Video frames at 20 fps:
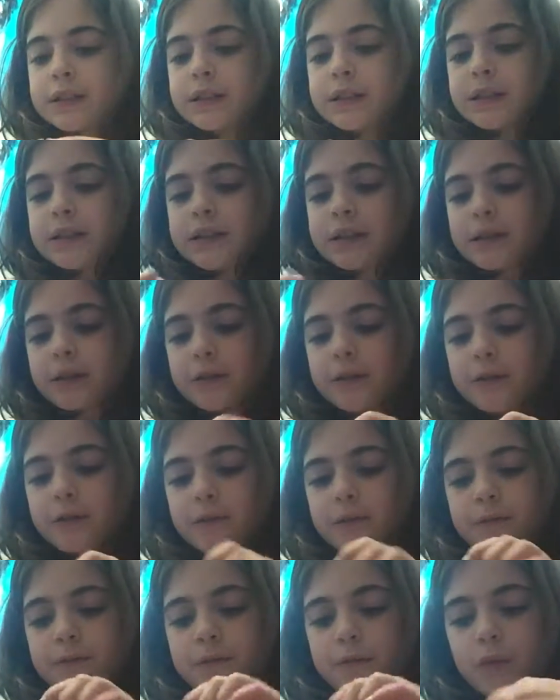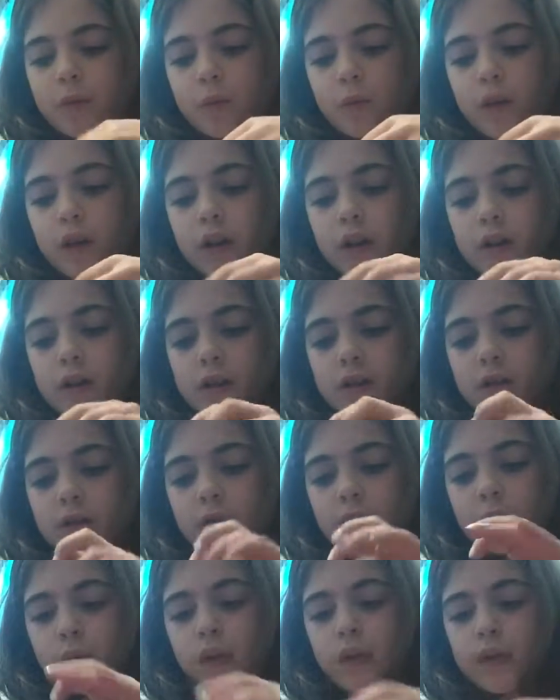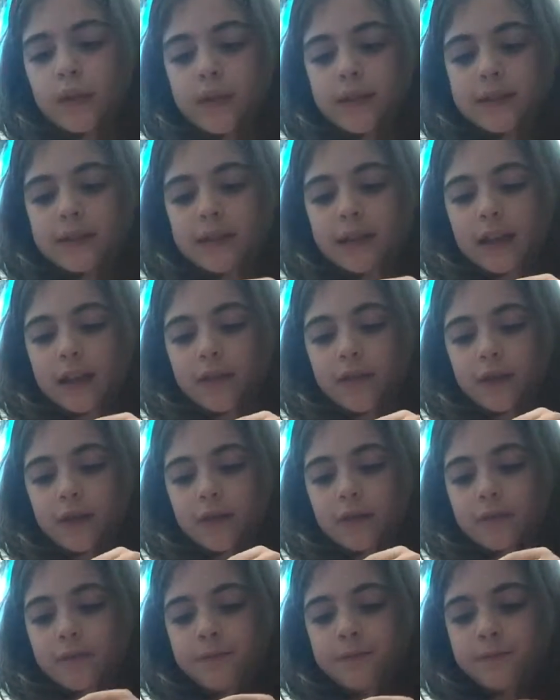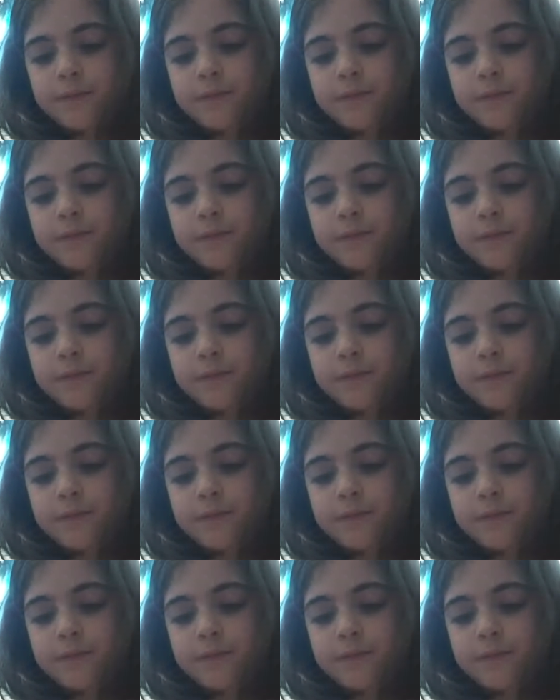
So we're gonna, we're in this together.